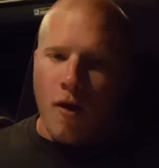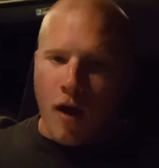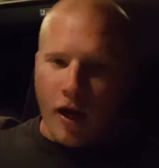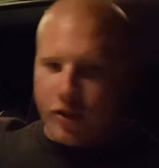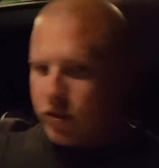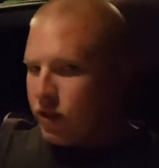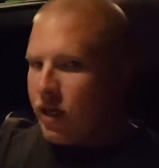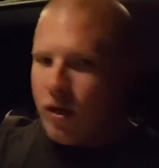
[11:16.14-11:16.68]

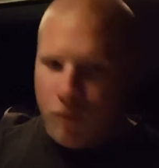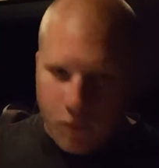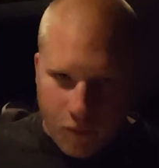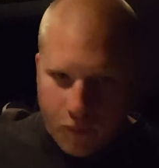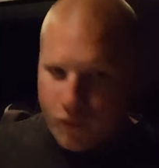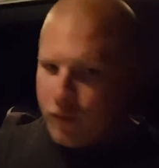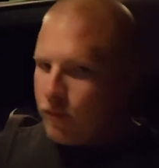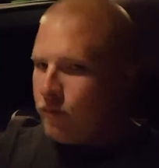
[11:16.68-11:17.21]
just keep
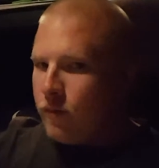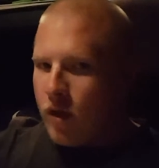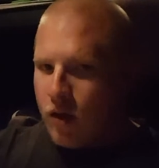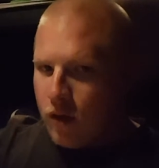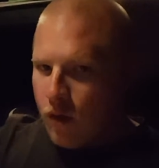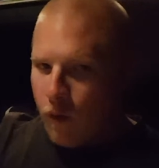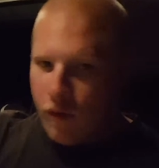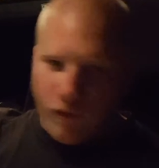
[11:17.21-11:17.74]

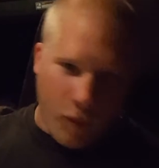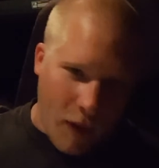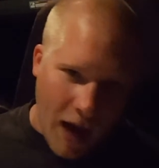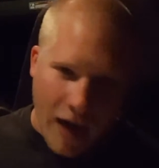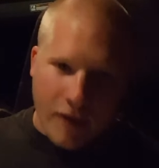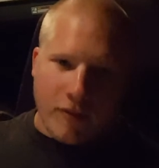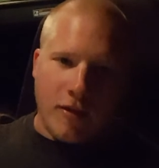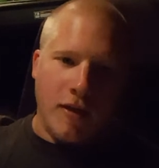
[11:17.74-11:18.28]
going from
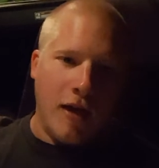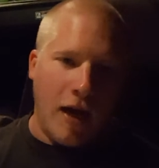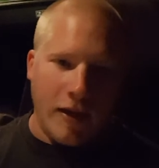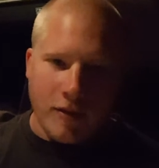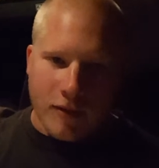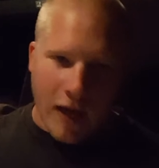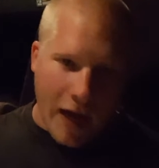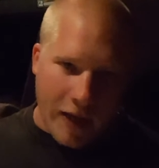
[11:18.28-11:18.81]
8th to
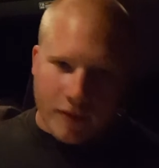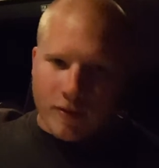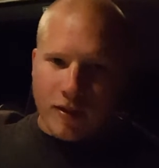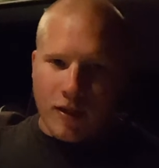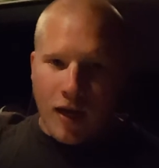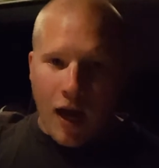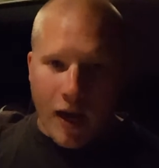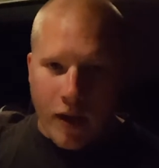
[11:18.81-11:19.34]
9th to 8th to
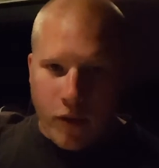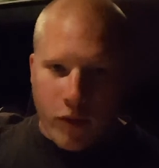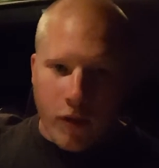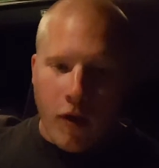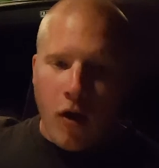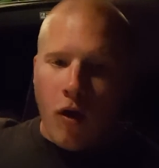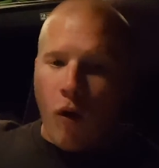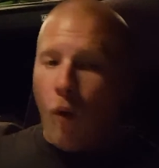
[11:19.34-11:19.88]
9th,
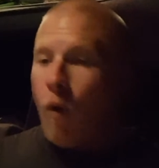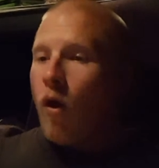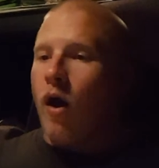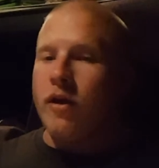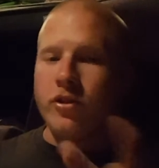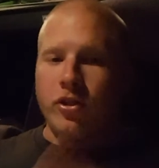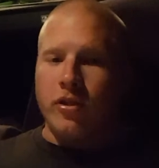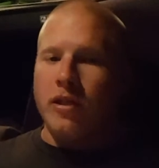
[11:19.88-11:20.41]
or
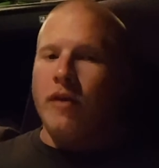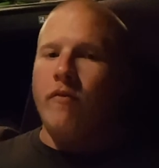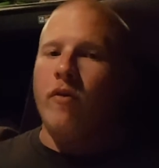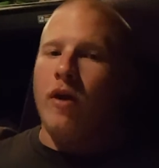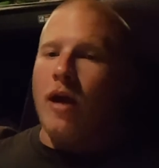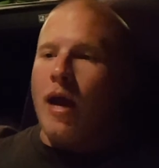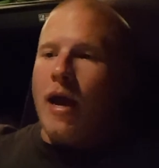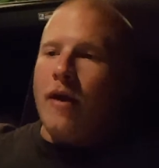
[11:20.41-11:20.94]
I just leave it
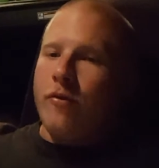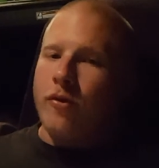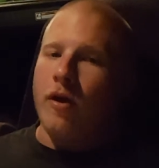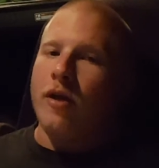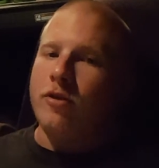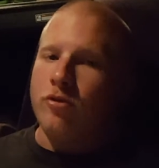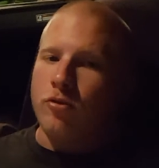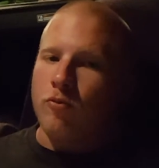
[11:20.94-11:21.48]
in 8th and
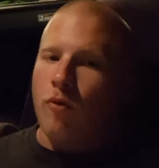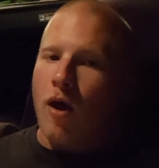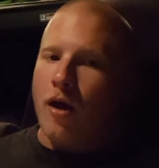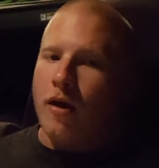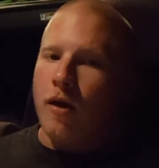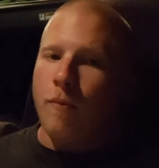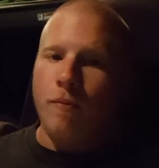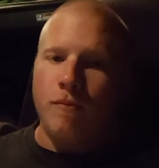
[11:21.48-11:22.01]
I just
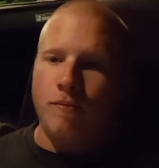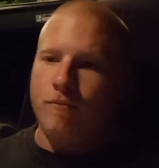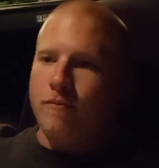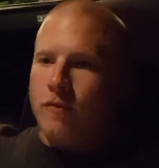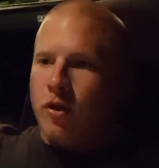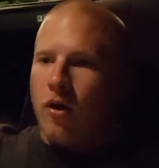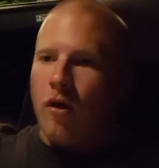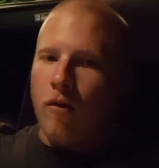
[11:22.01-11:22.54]
ride up,
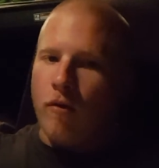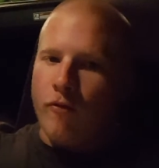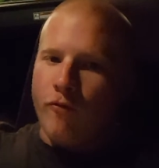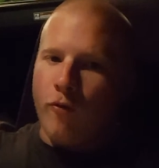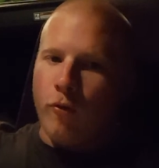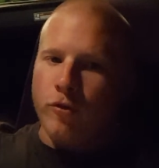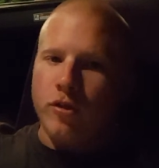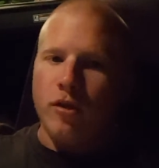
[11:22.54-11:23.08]
you know, at
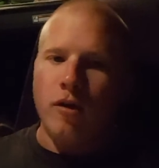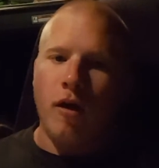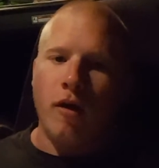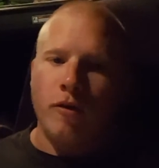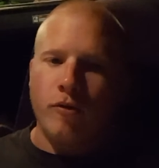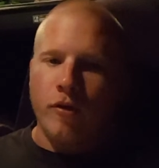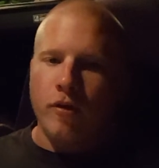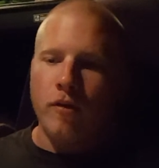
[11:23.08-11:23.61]

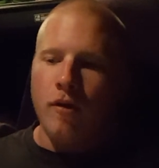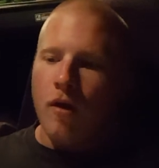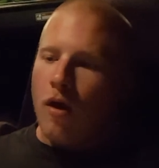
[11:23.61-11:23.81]
1400.